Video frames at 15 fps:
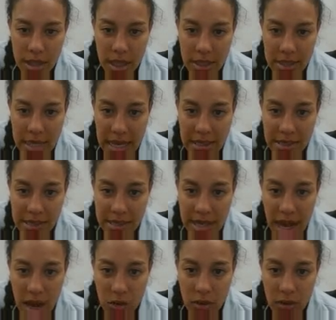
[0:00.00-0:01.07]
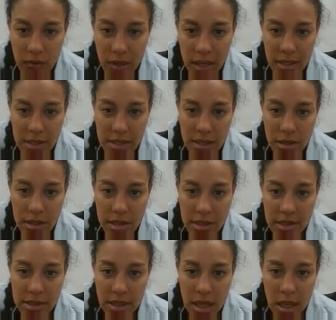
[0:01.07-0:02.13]
to condense down and we can start to
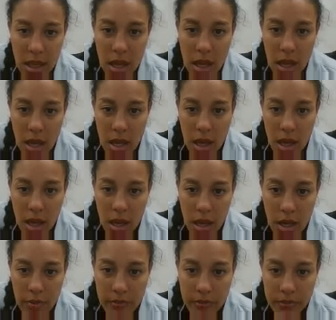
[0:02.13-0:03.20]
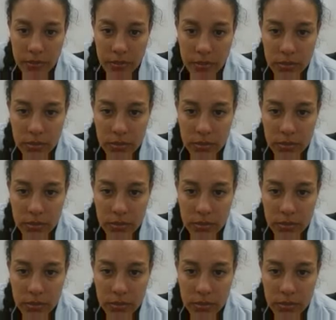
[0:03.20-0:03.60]
see um,